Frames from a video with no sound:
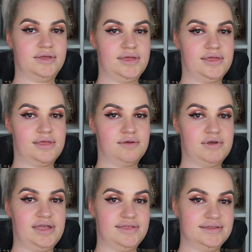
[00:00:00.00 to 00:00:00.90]

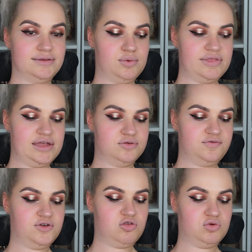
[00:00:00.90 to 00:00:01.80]
Right then, without
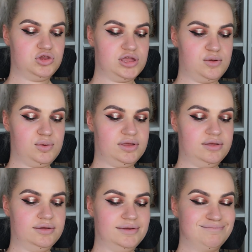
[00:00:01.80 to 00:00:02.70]
further ado,
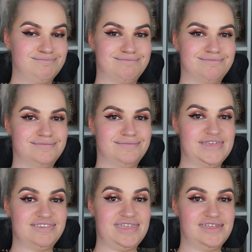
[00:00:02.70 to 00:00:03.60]

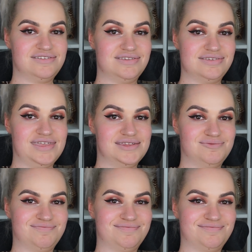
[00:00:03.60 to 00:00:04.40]
let's get into the skin.